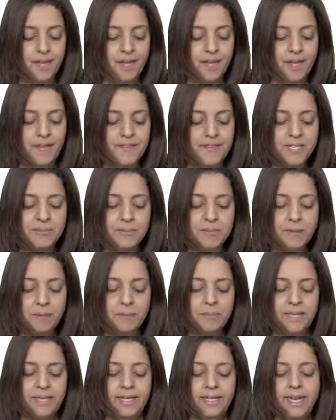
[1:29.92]
And this
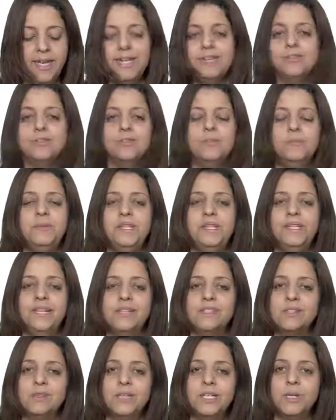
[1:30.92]
minimum here has to be
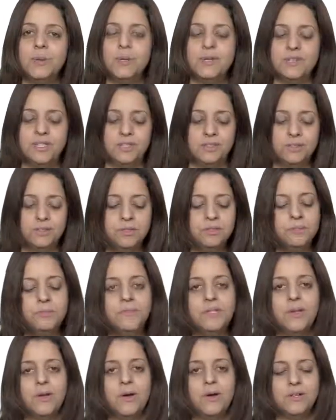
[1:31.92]
less or equal than 2
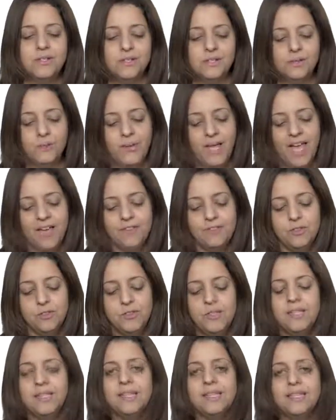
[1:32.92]
because we have 2
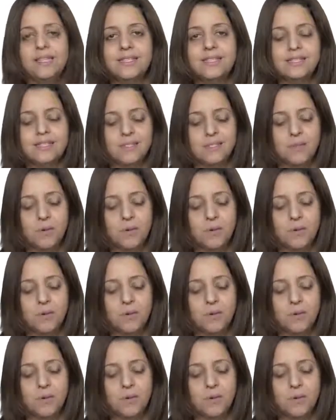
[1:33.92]
in the list.